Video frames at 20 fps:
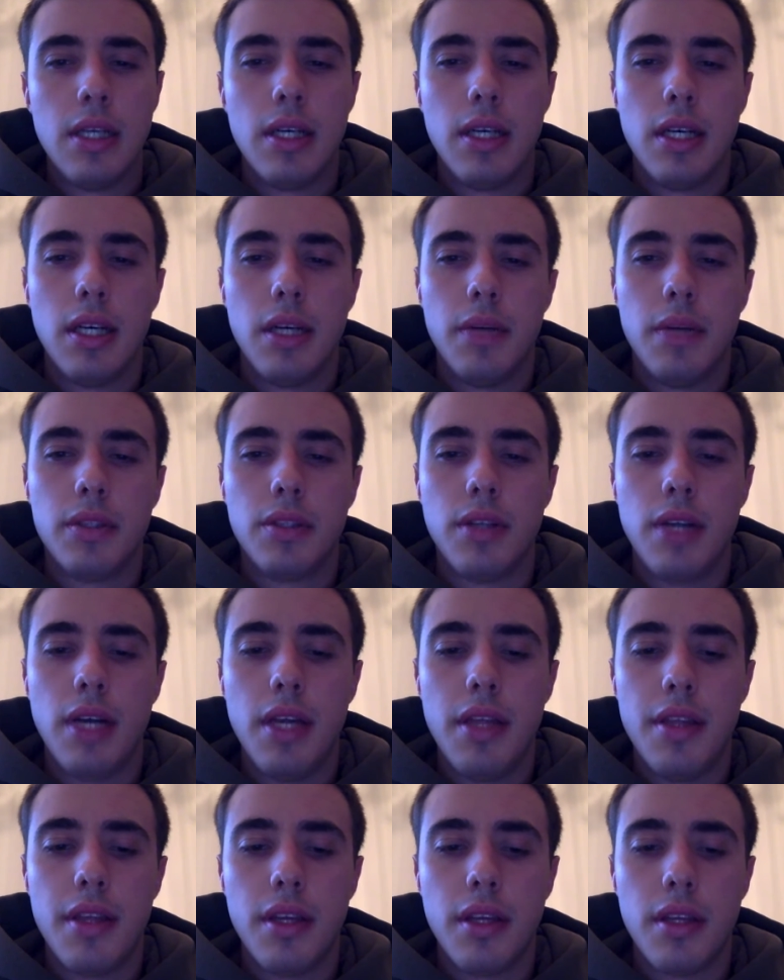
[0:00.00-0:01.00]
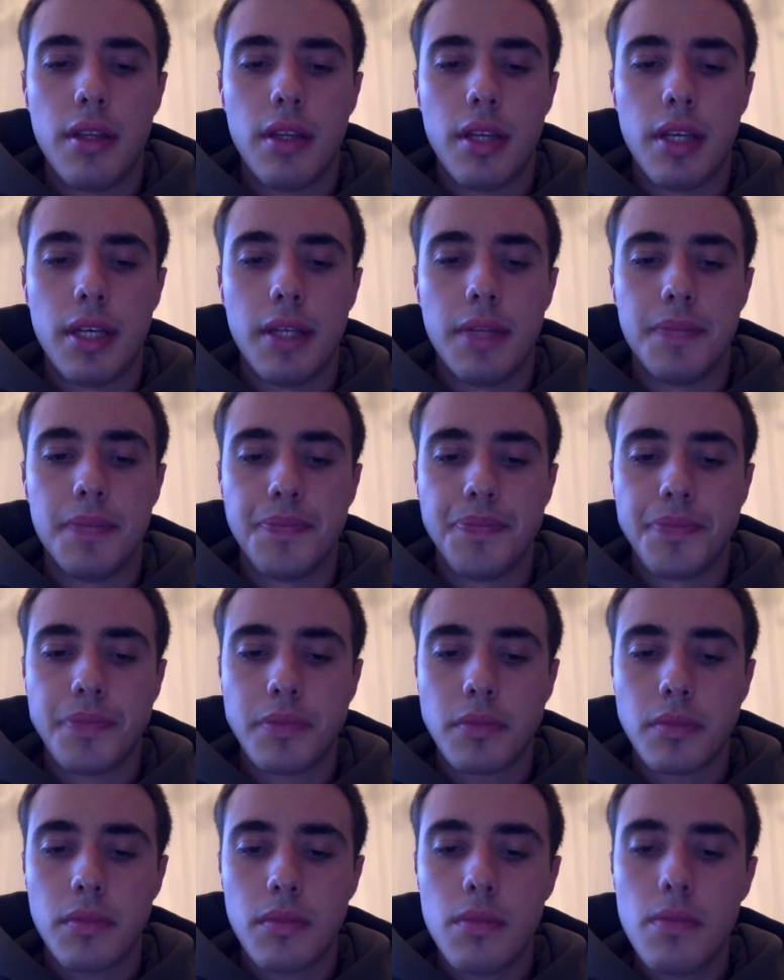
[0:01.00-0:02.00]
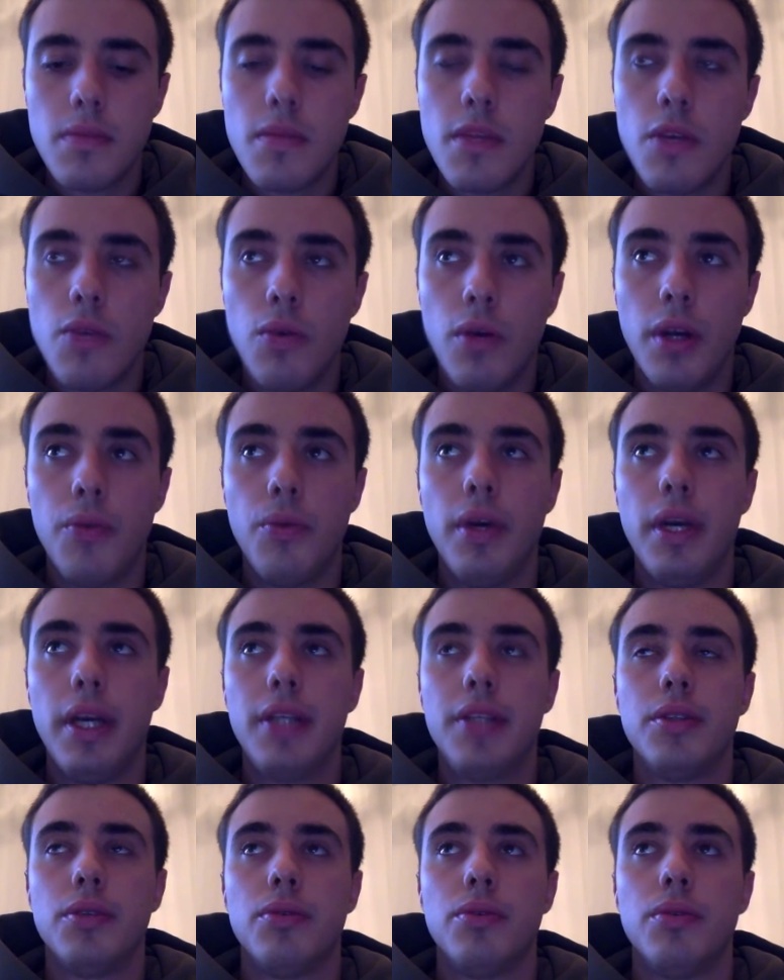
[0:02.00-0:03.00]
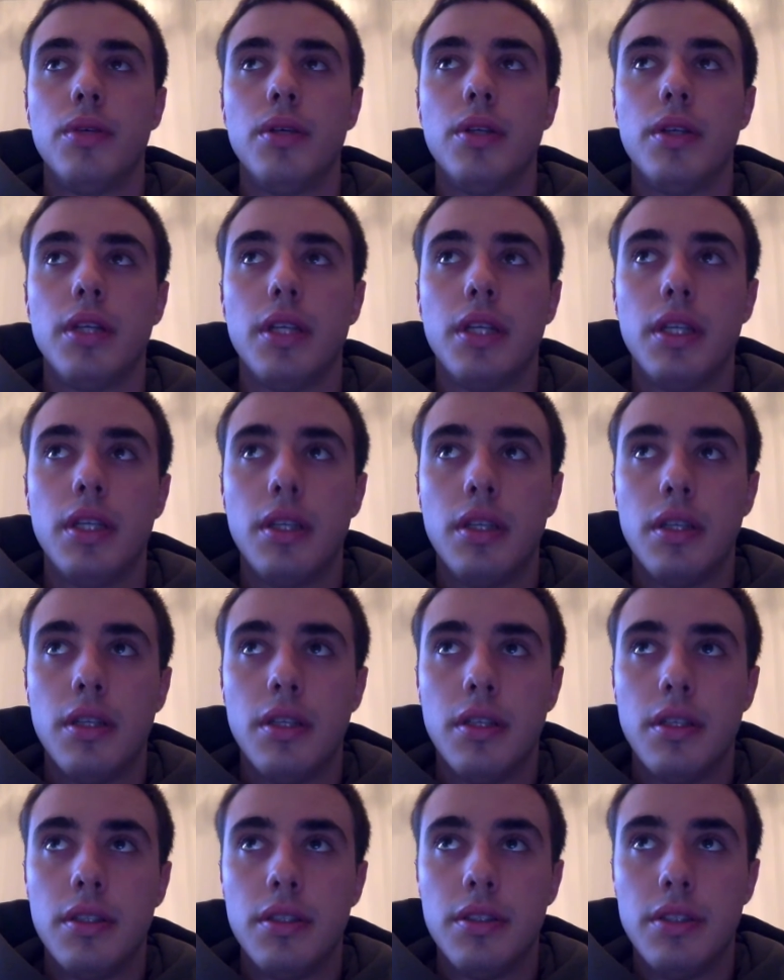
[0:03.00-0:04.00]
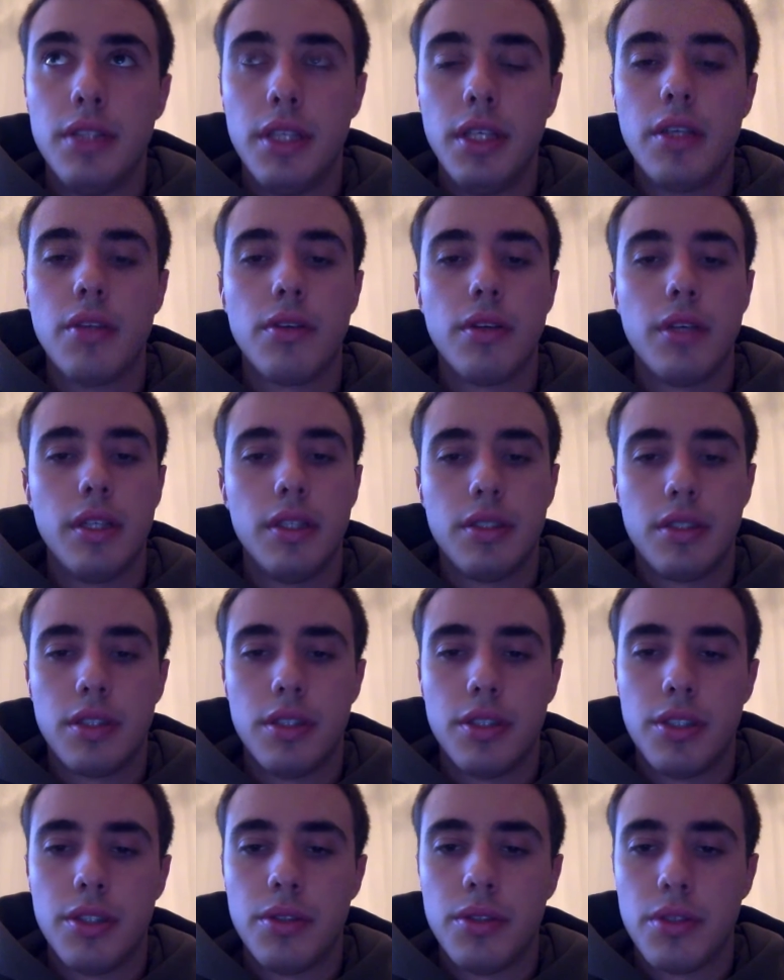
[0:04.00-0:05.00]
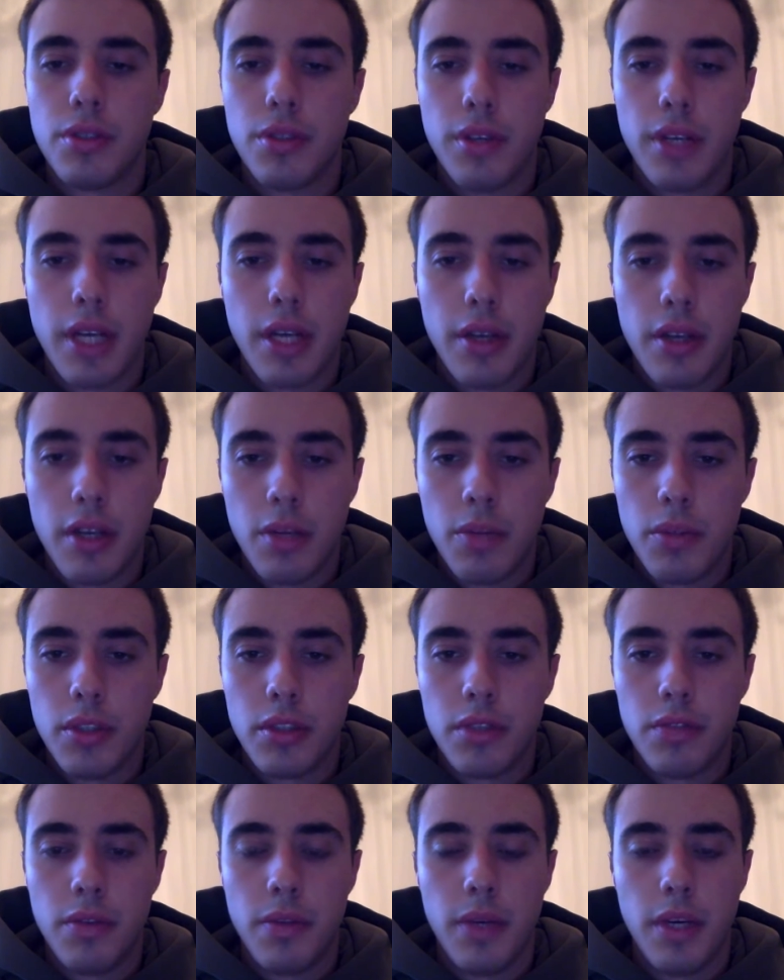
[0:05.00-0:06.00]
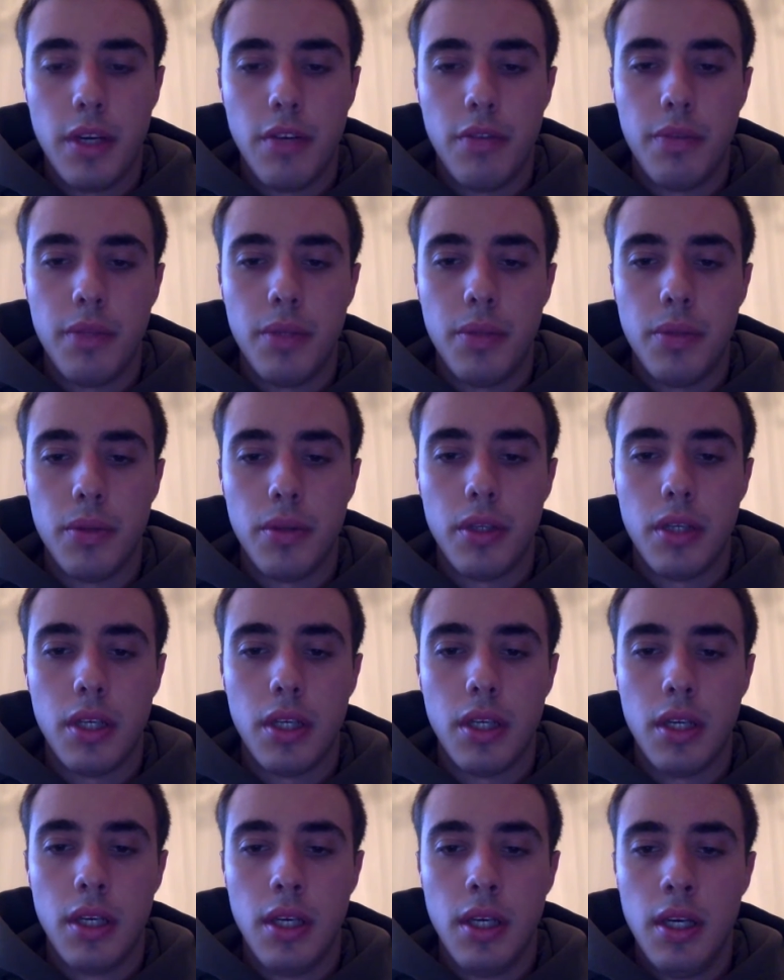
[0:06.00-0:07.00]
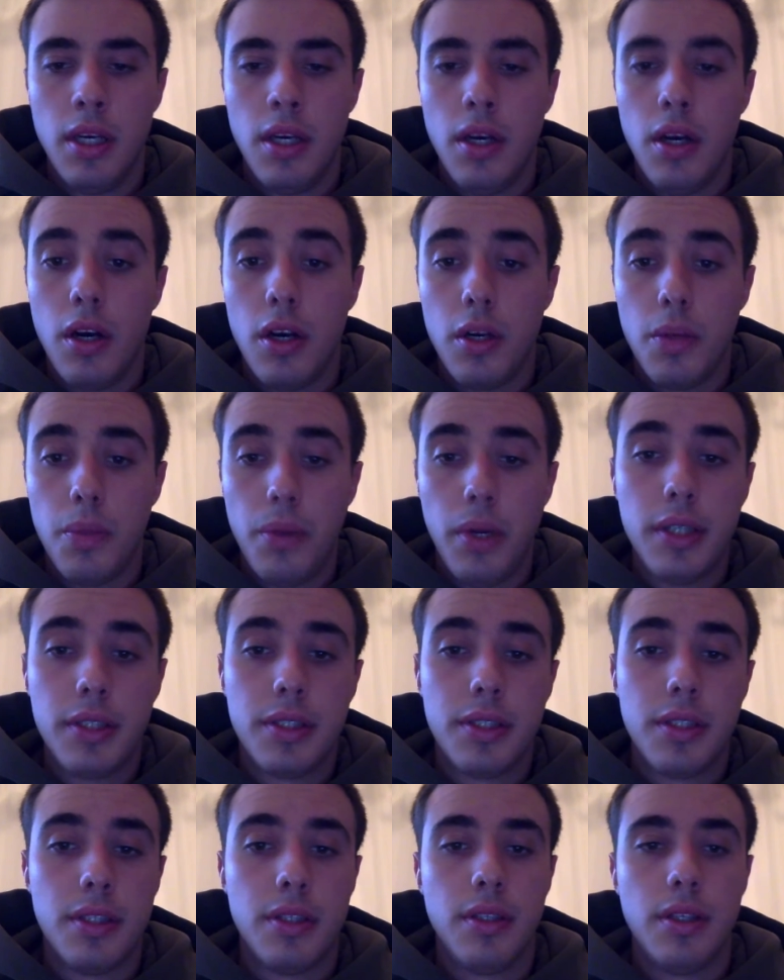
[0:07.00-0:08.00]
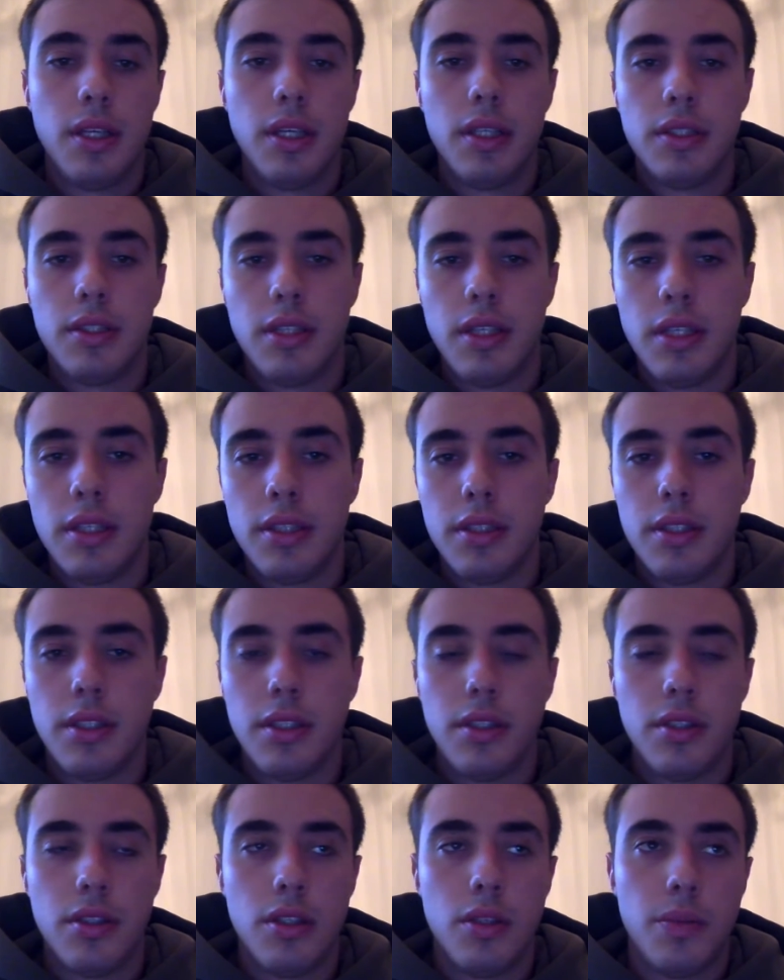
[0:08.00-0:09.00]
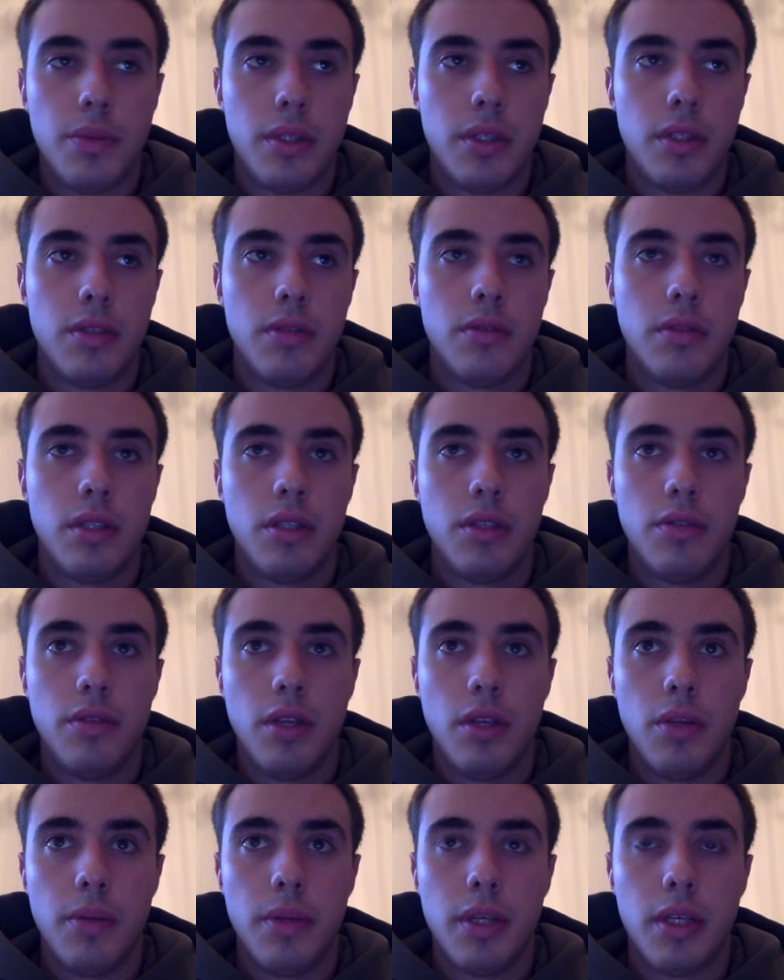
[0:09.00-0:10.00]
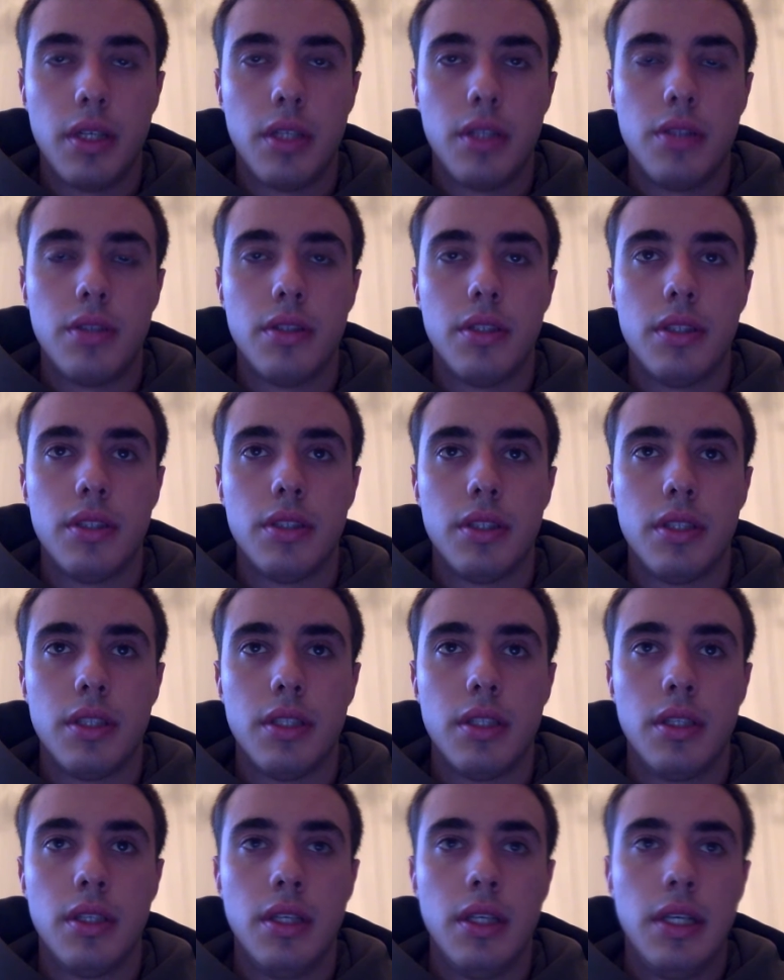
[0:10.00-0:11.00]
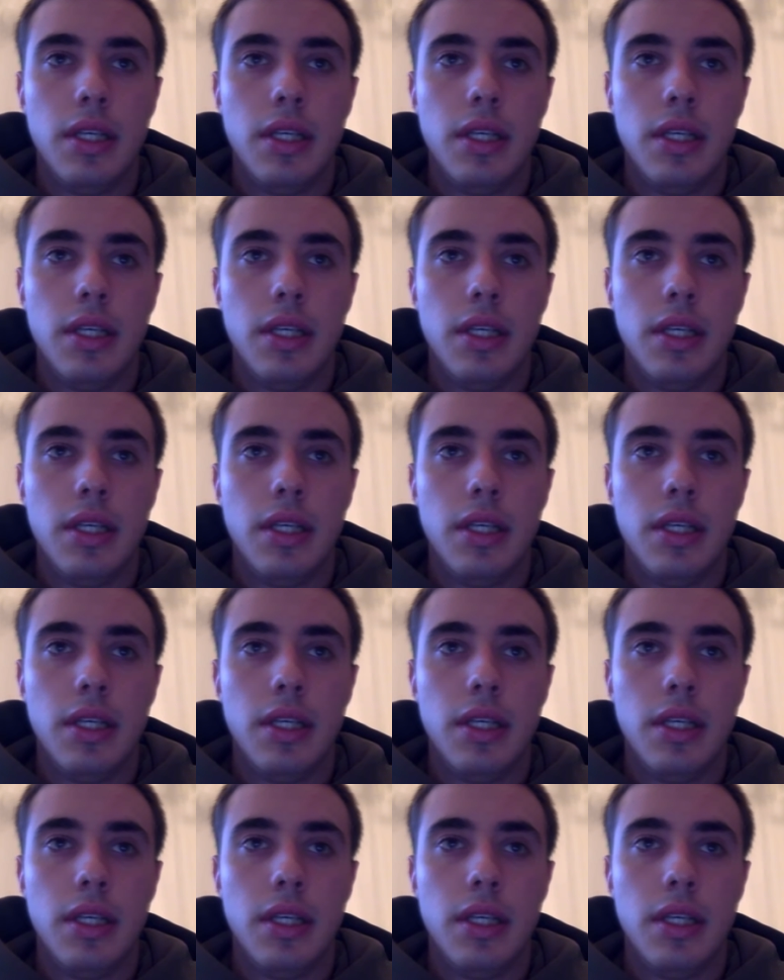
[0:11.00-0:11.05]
And so I think that one way to really decrease, because she was throwing out numbers of the amount of people that are depressed in the United States and in Europe and developing countries. And